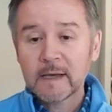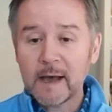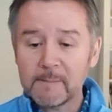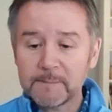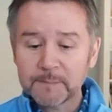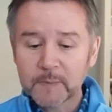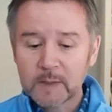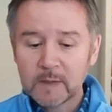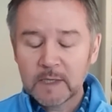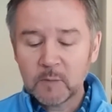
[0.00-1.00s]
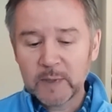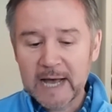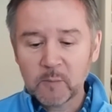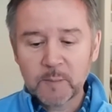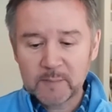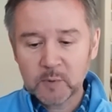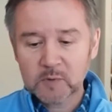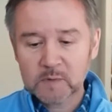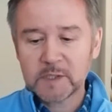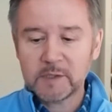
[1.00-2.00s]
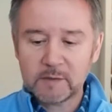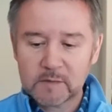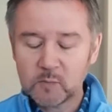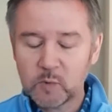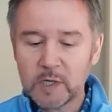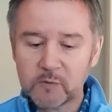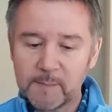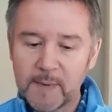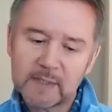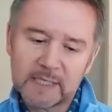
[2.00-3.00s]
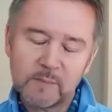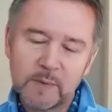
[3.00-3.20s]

Can we help people to work remotely,